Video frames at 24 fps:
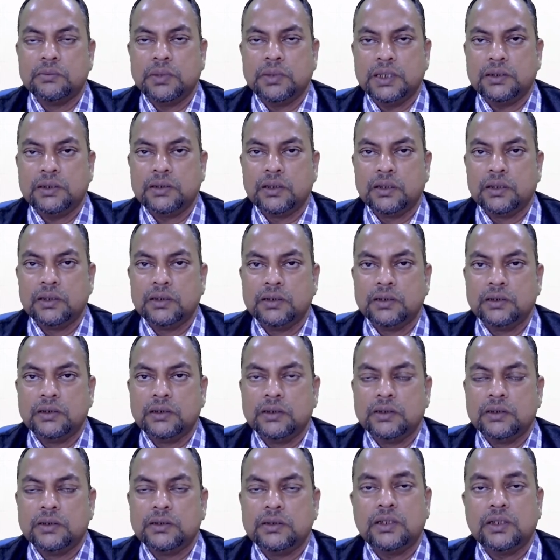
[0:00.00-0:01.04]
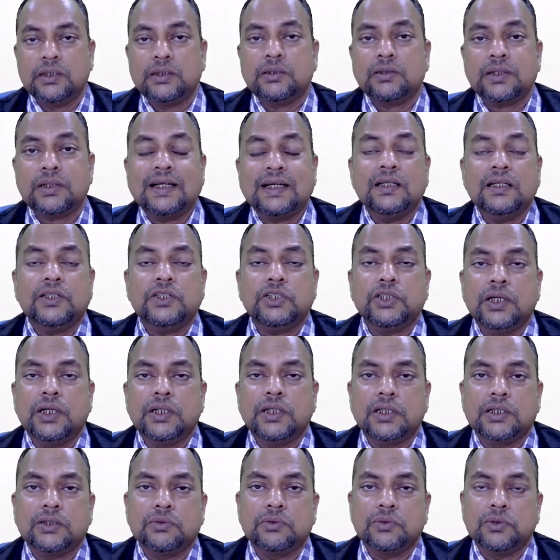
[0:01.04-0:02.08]
But the
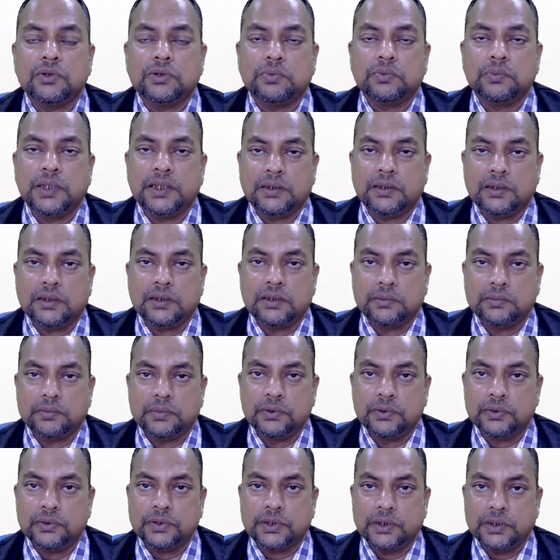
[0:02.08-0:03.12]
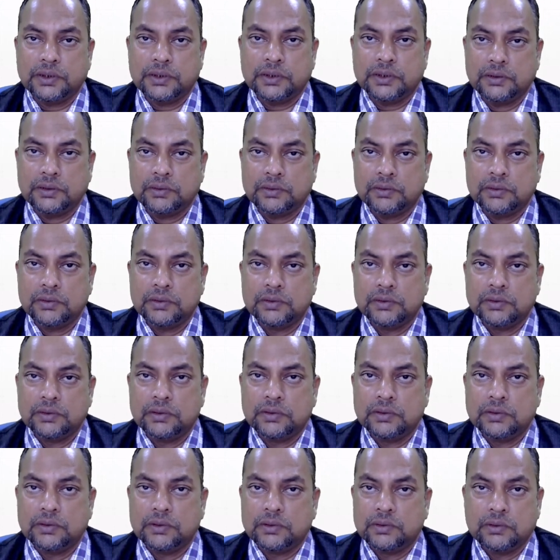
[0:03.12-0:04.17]
traditional recruitment process,
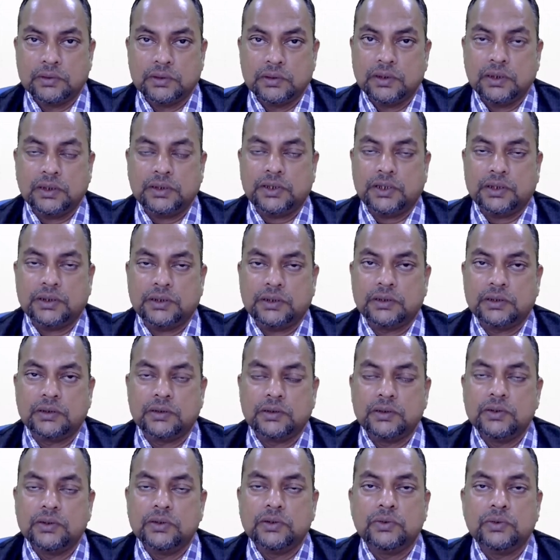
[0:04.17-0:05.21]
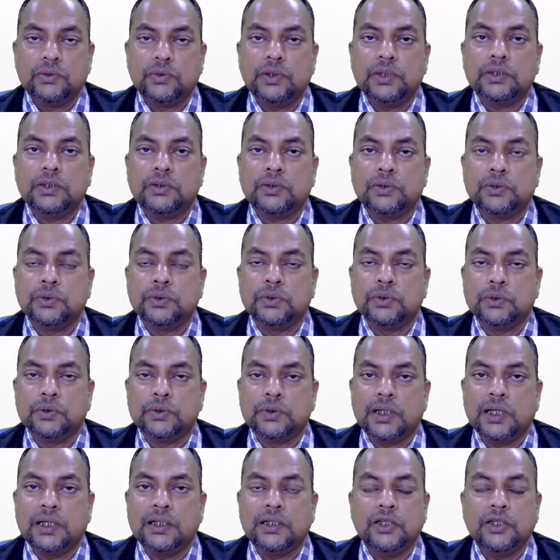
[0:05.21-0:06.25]
such as going
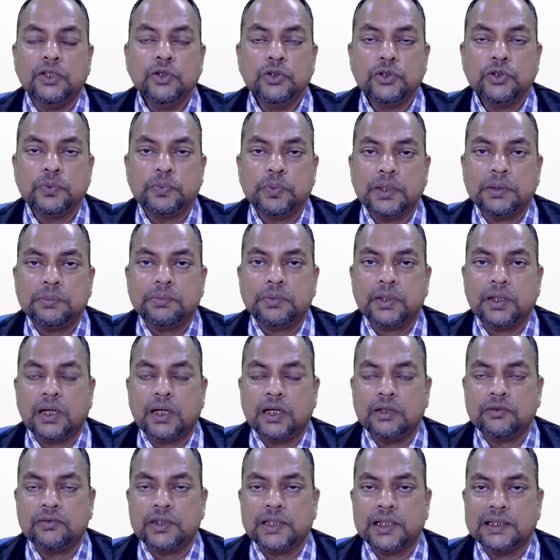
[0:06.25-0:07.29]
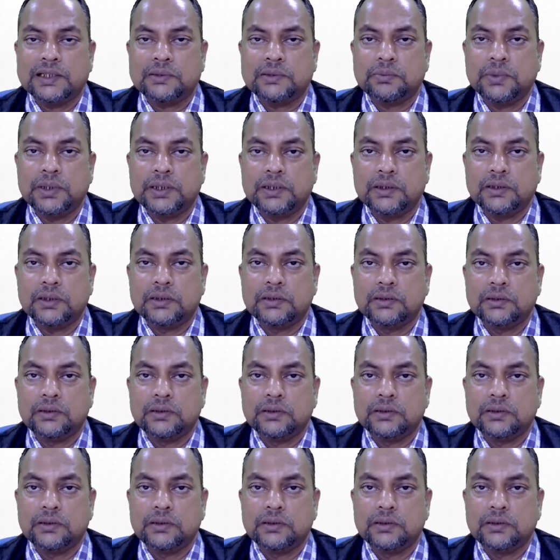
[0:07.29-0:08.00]
through a newspaper advertisement,